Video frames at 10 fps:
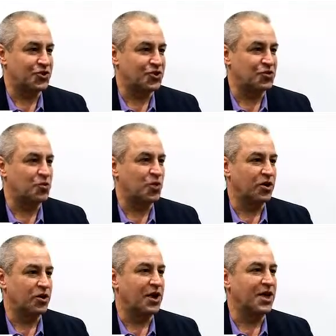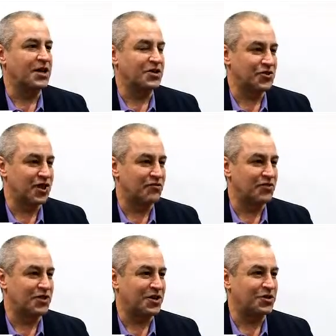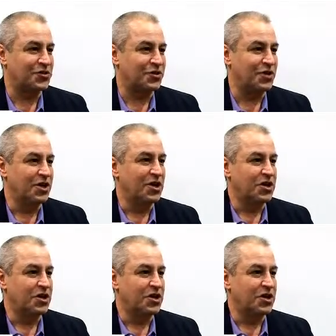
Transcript: system where I, as an advertiser,